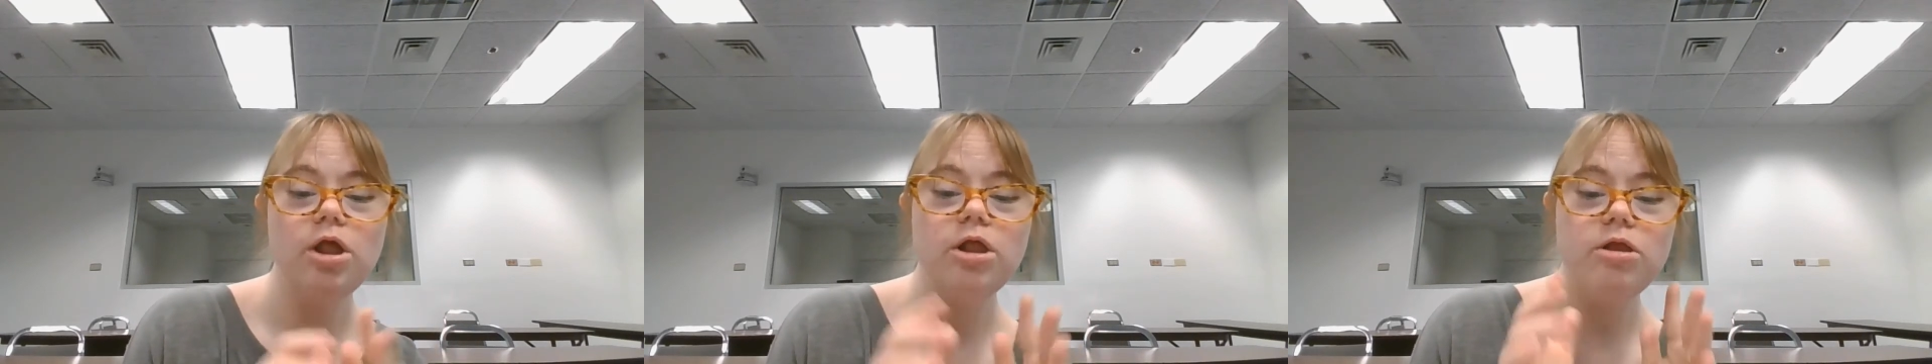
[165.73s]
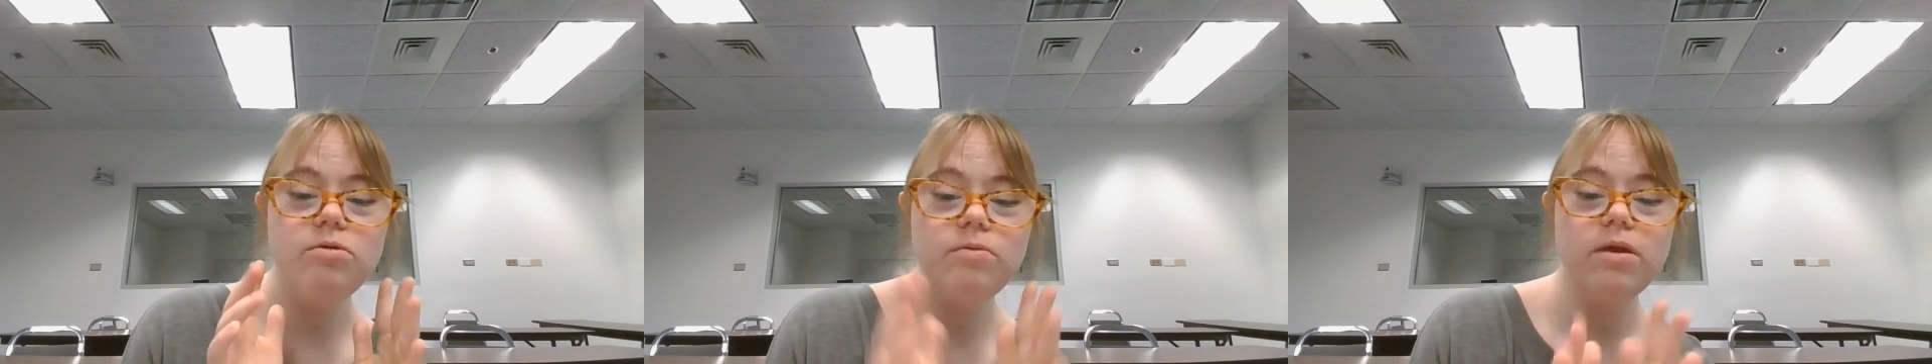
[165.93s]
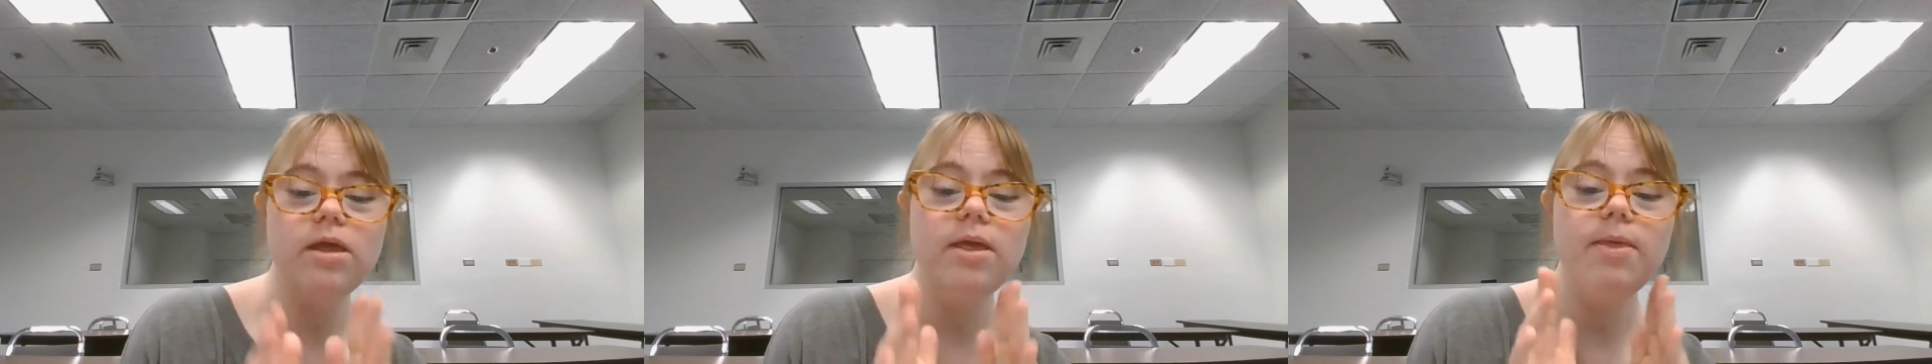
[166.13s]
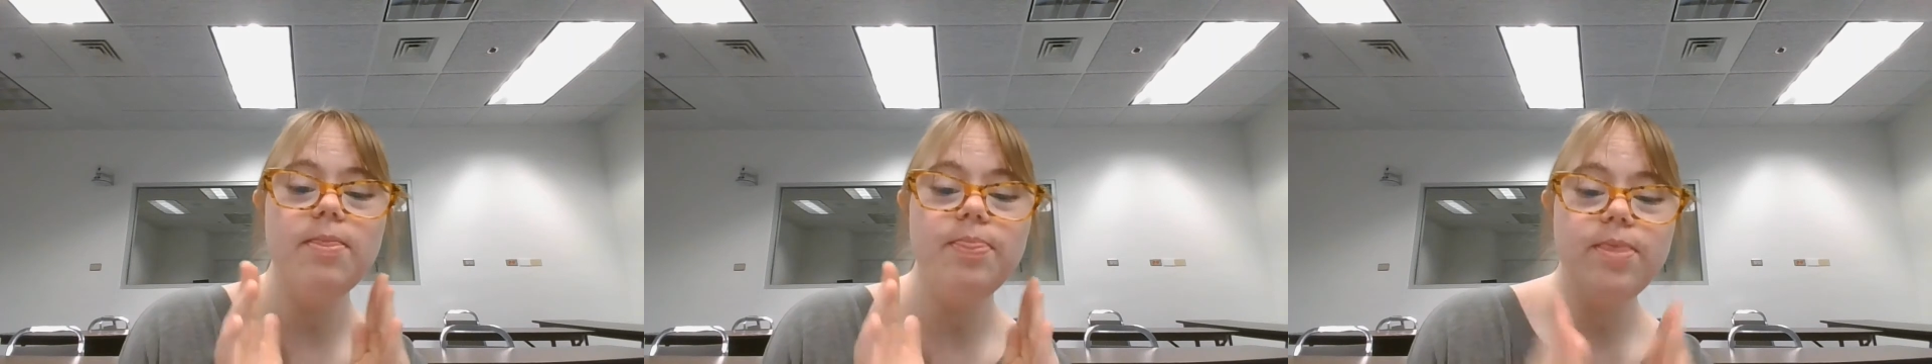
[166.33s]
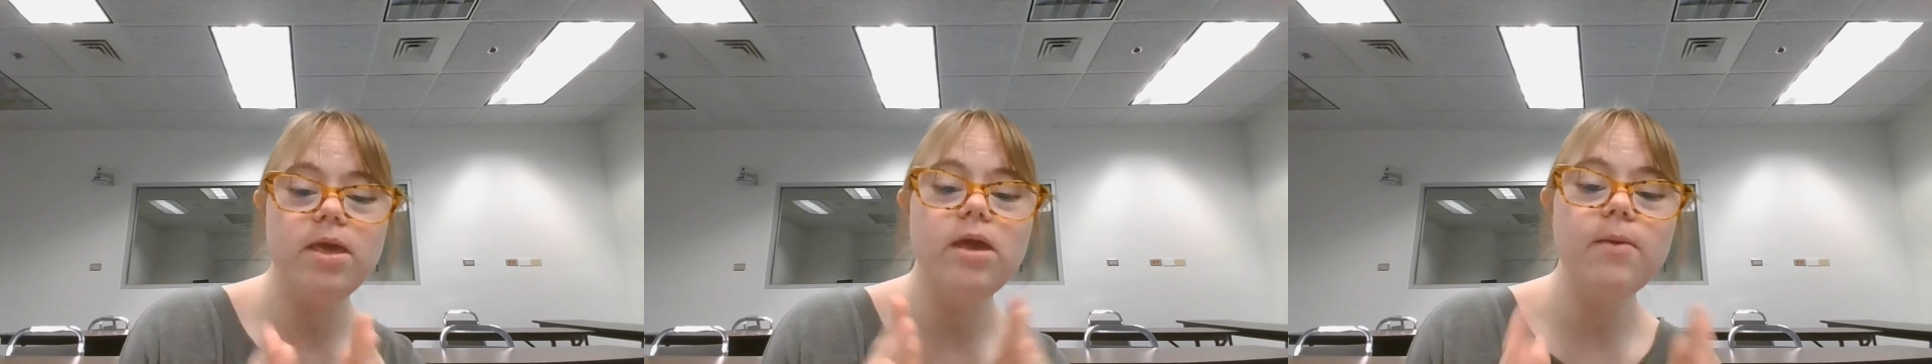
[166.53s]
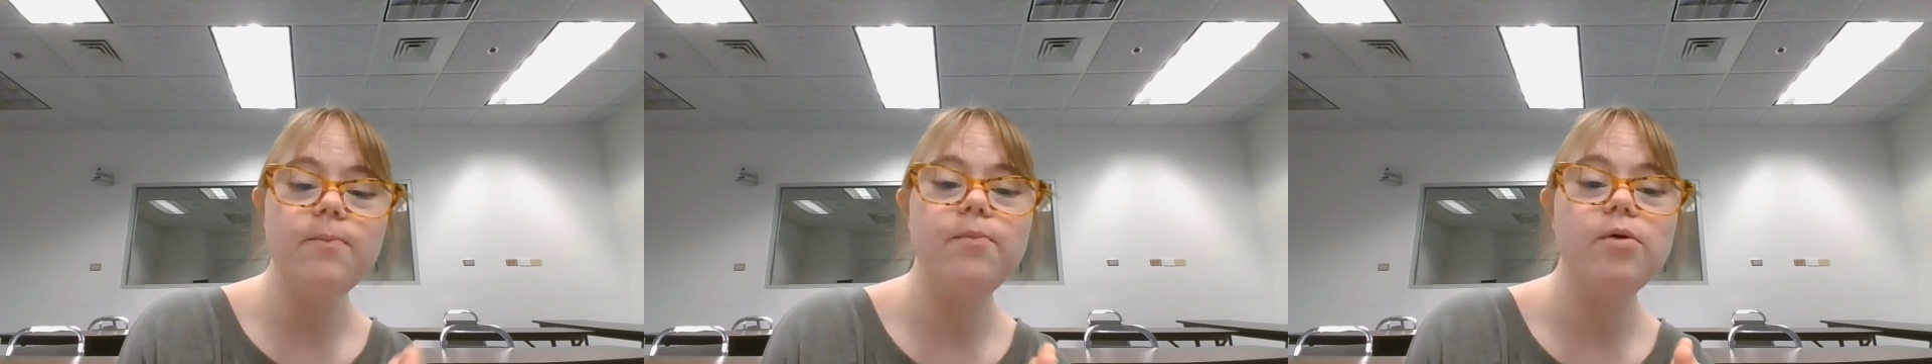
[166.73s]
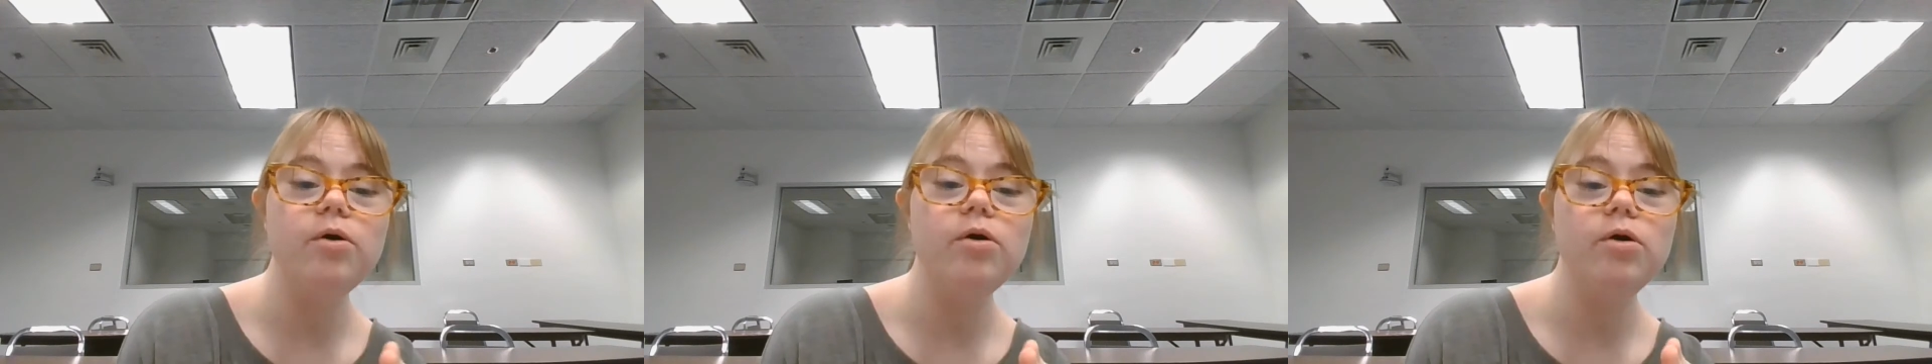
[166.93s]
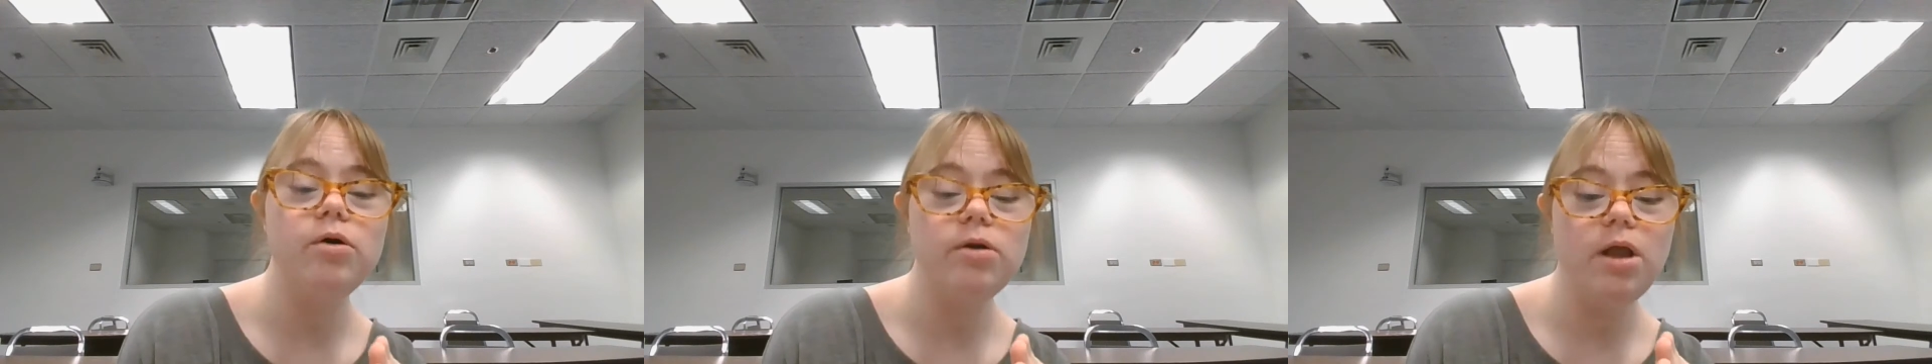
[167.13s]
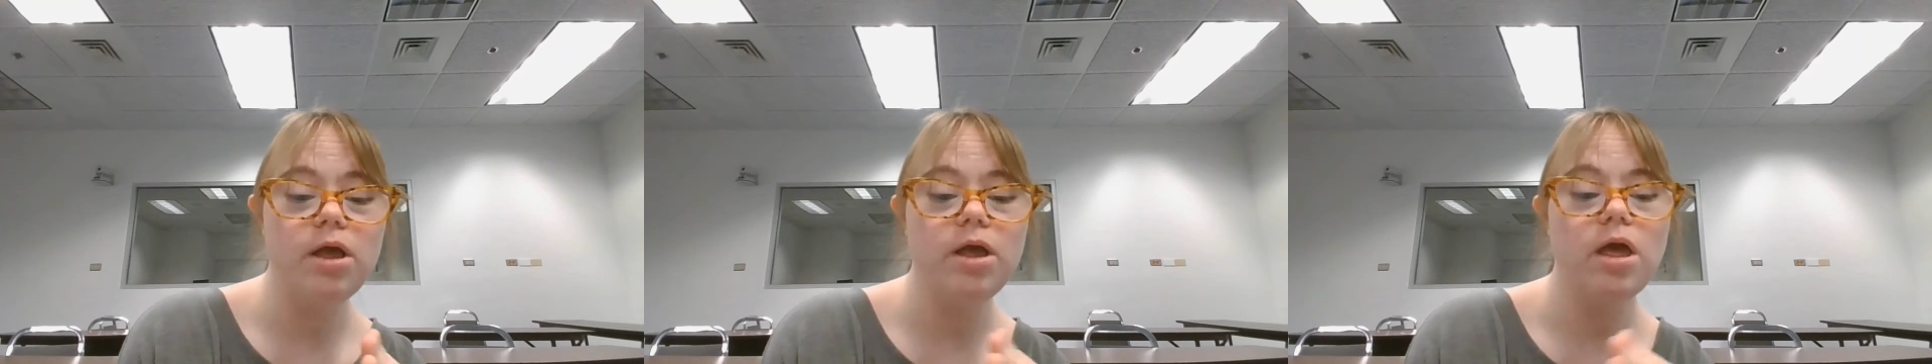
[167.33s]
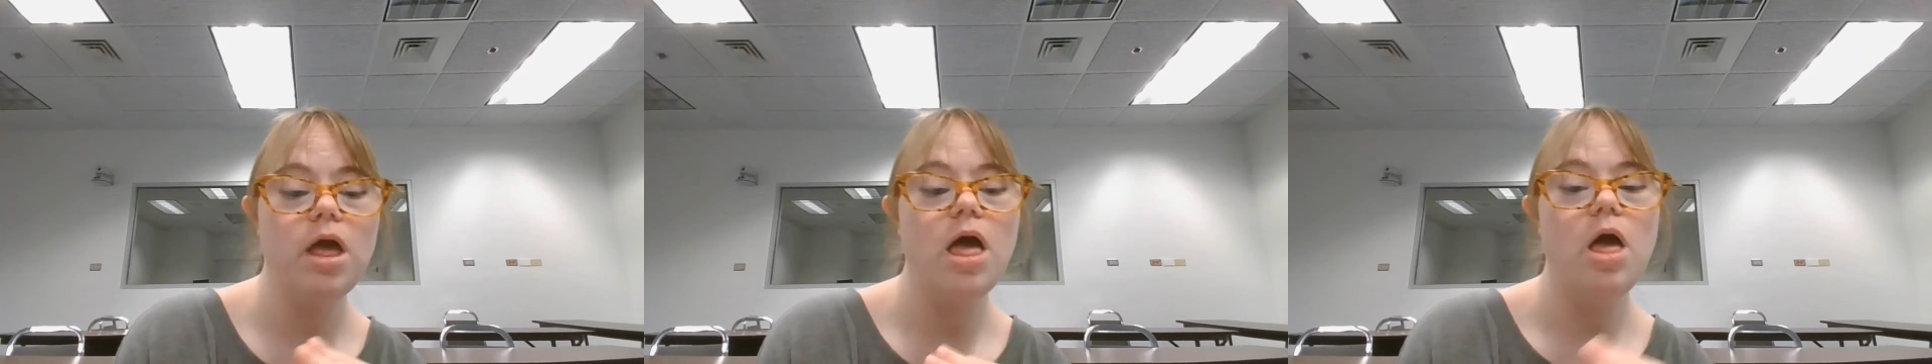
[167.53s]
treating people like